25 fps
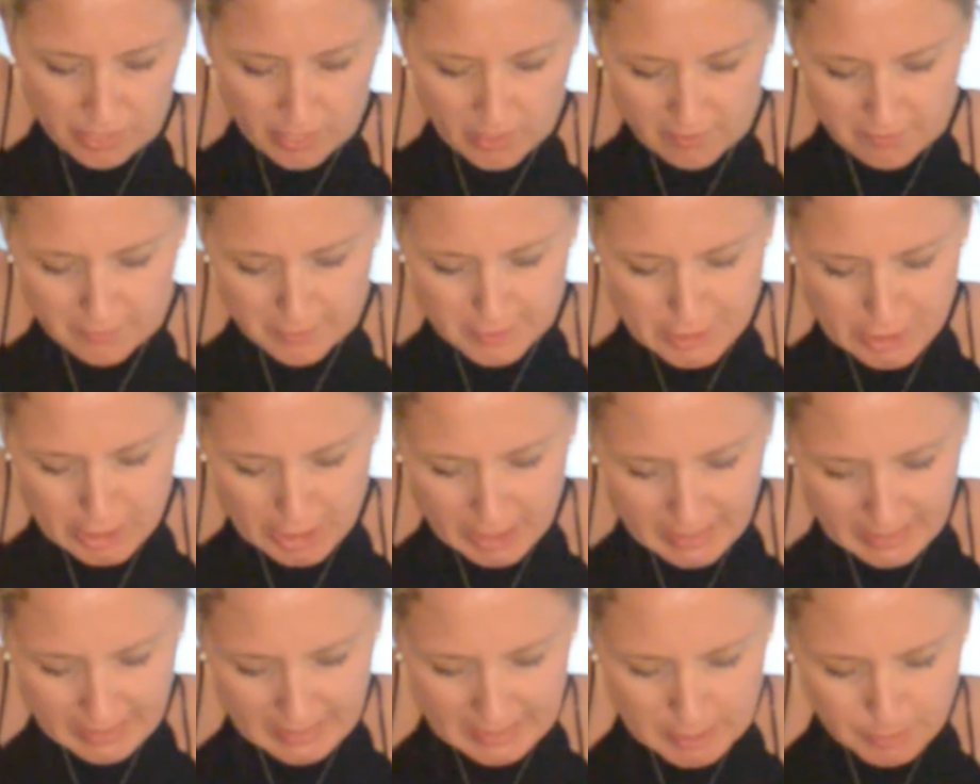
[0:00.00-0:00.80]
If a
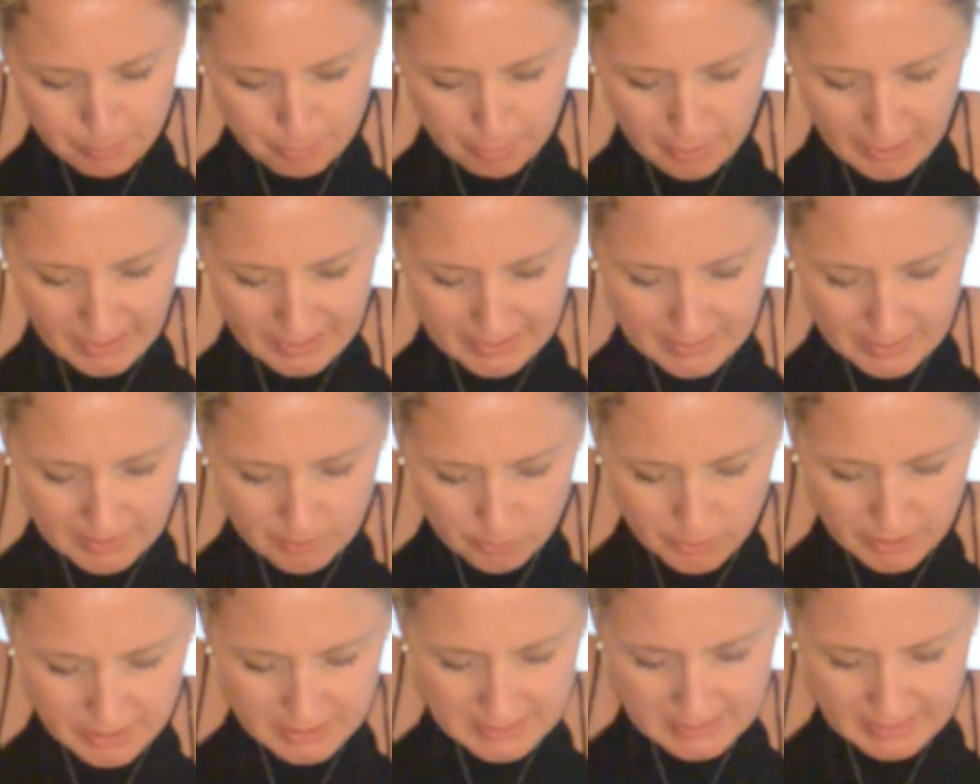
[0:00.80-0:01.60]
chicken gets pregnant,
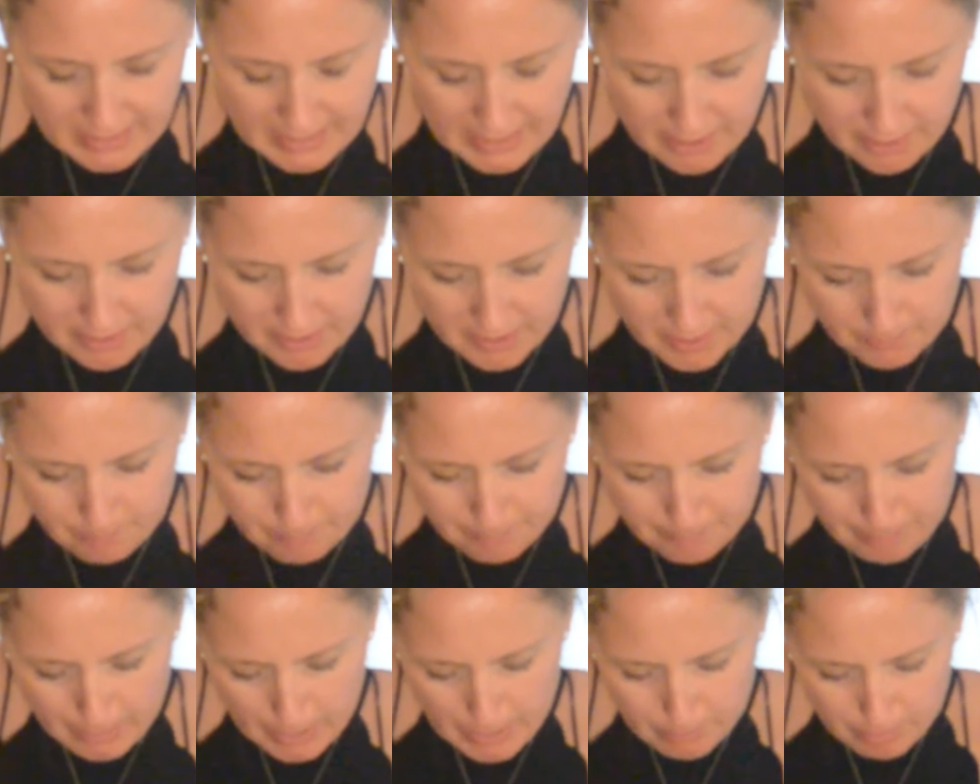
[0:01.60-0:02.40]
where does it carry the
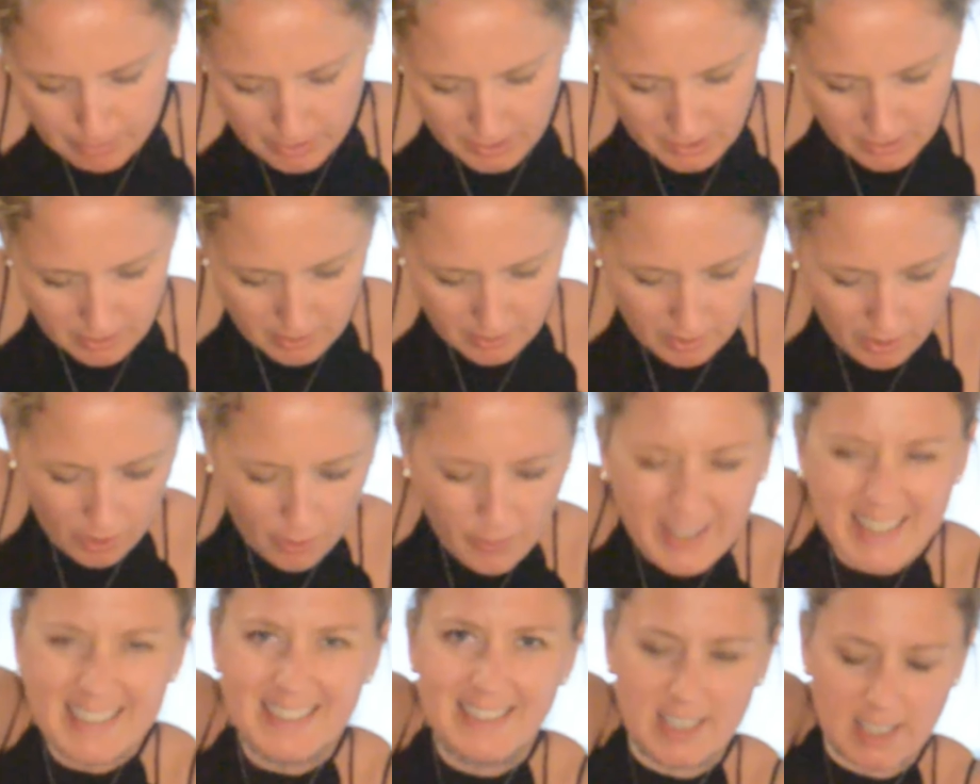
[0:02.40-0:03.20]
baby? Oh,
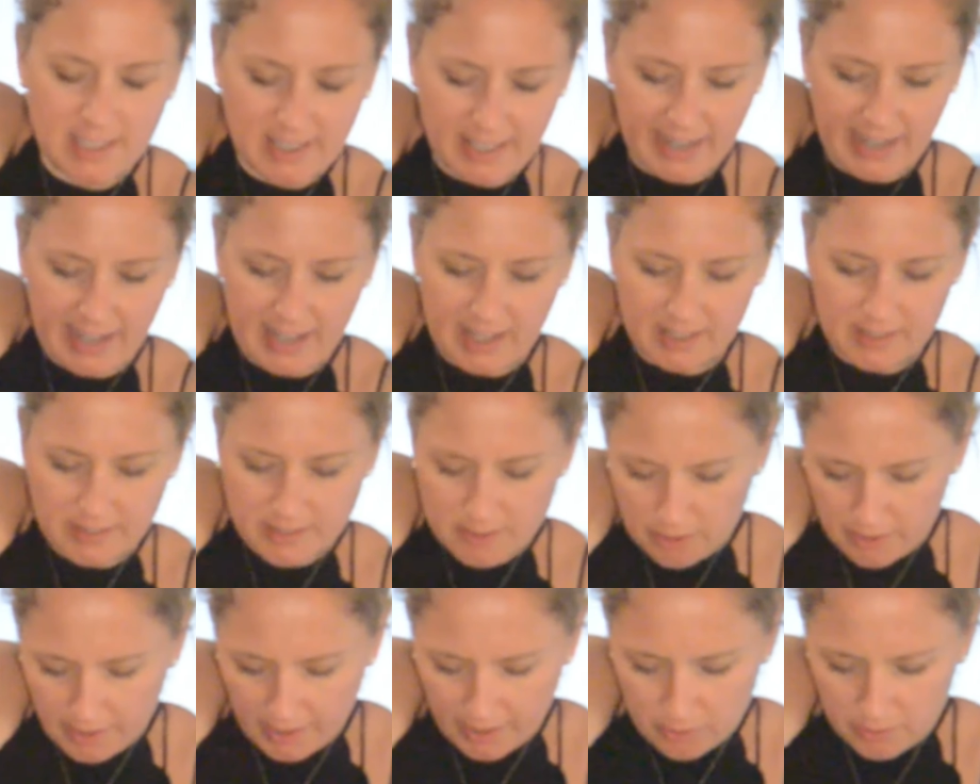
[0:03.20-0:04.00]
I guess they lay eggs.
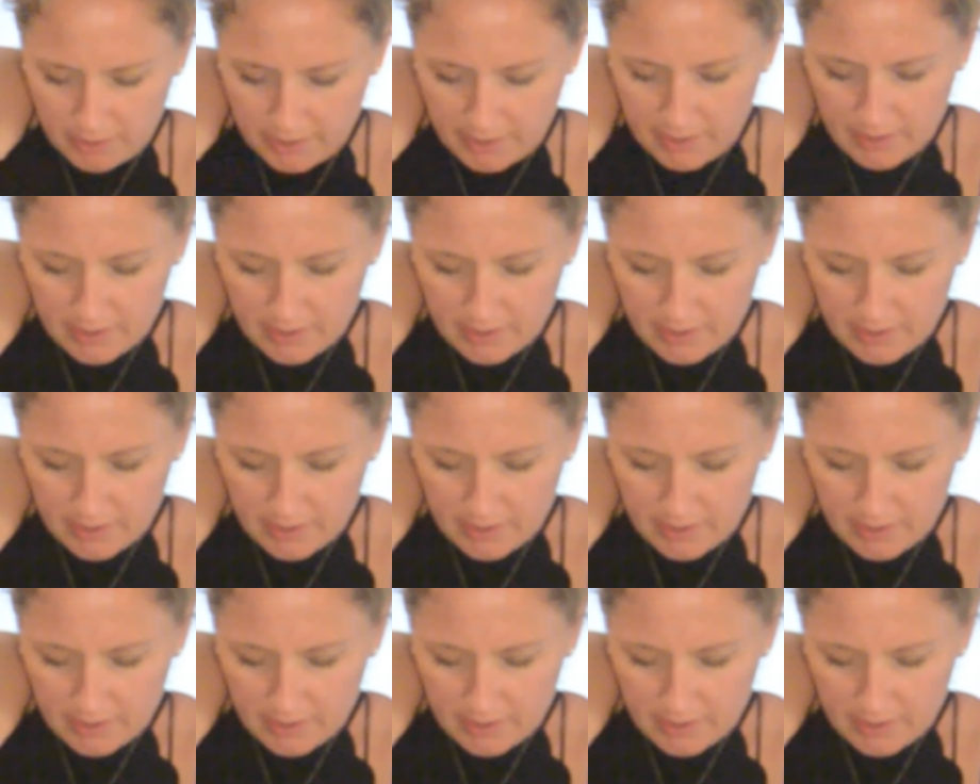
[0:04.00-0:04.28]
Okay, hold on.